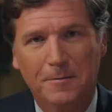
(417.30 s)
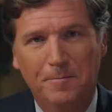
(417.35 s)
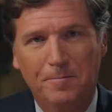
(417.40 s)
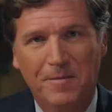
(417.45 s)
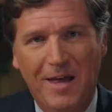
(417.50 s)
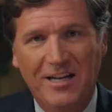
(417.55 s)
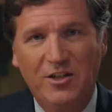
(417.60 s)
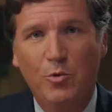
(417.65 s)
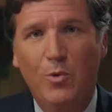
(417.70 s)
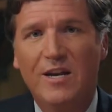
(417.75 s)

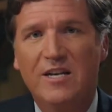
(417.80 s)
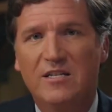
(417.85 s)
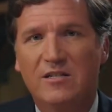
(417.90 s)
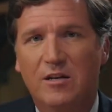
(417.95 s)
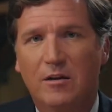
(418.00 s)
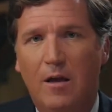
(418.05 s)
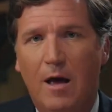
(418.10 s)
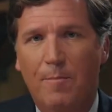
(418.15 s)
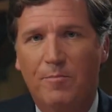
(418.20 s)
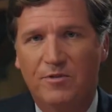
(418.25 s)
That tweet is
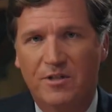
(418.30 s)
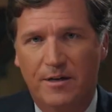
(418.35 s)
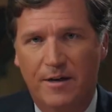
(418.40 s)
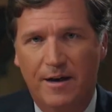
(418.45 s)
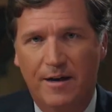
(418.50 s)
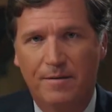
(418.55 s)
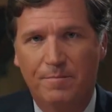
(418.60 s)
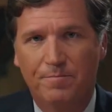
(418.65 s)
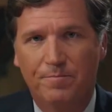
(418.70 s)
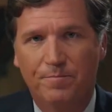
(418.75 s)
still up
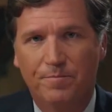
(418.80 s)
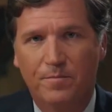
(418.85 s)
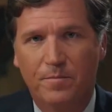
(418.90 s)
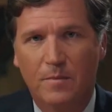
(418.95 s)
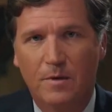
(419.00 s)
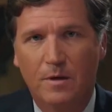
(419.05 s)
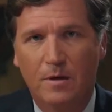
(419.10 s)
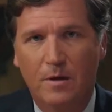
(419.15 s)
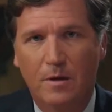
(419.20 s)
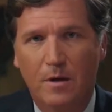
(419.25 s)
tonight.
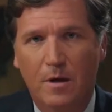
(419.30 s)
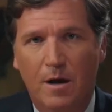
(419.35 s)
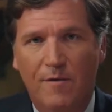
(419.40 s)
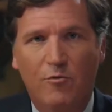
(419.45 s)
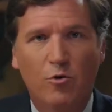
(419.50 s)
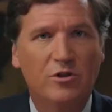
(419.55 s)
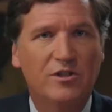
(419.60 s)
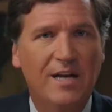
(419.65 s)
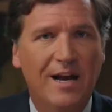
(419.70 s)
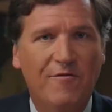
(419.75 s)
Of
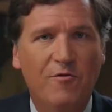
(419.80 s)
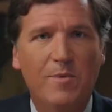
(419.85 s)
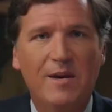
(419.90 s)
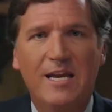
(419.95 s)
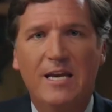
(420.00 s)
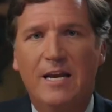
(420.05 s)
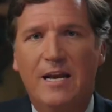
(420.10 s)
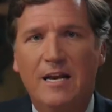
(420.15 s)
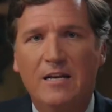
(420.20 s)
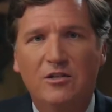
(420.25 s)
course, everybody
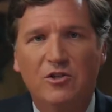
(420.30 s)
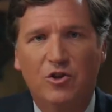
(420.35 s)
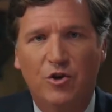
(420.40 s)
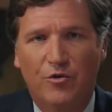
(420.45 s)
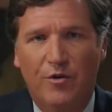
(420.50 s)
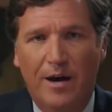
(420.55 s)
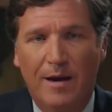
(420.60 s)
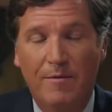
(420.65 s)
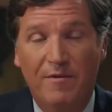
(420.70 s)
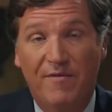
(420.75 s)
at
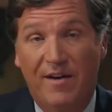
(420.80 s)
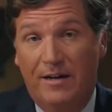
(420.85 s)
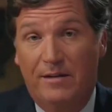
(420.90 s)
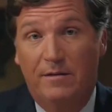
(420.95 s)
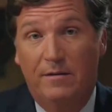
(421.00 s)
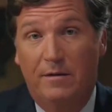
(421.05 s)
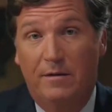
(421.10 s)
Instagram, in fact,